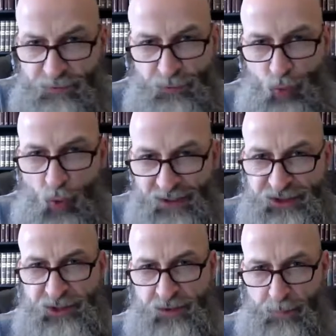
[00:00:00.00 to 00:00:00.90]
a
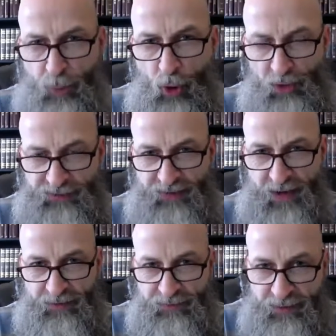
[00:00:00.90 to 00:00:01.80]
question that Paul is
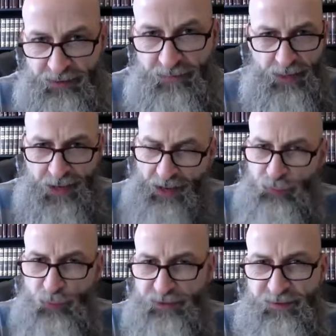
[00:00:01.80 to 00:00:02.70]
asking. And
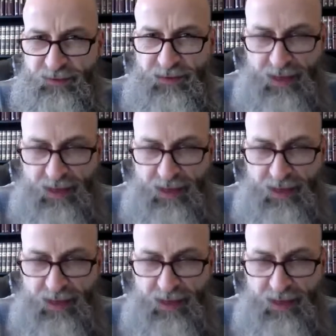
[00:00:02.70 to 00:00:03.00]
so he says, Let